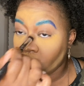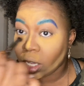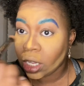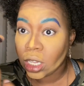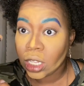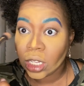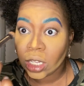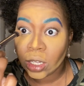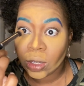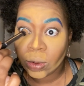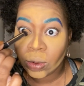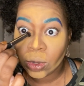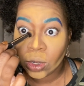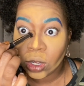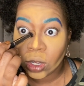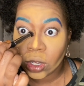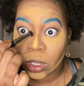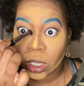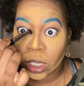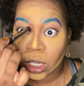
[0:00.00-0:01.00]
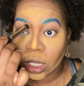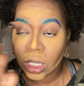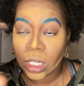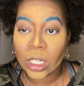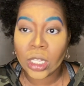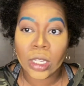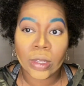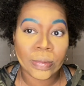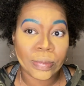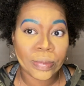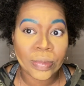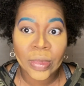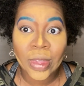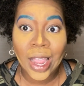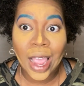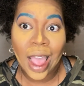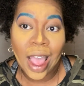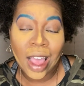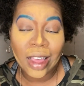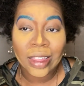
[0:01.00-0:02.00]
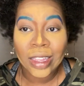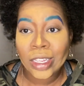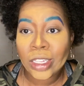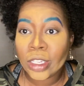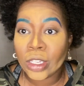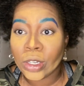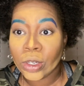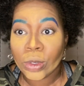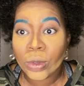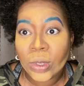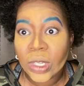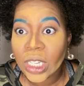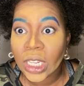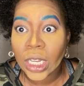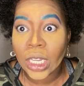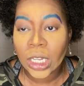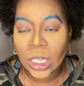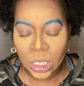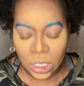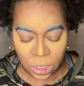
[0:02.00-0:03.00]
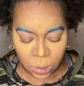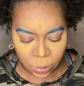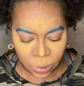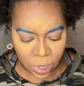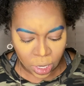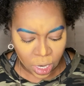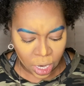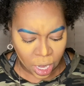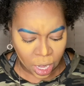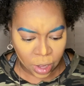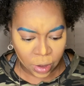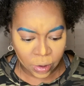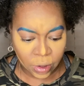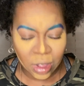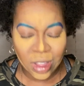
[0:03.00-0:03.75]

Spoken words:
So we're going to see how these new techniques work out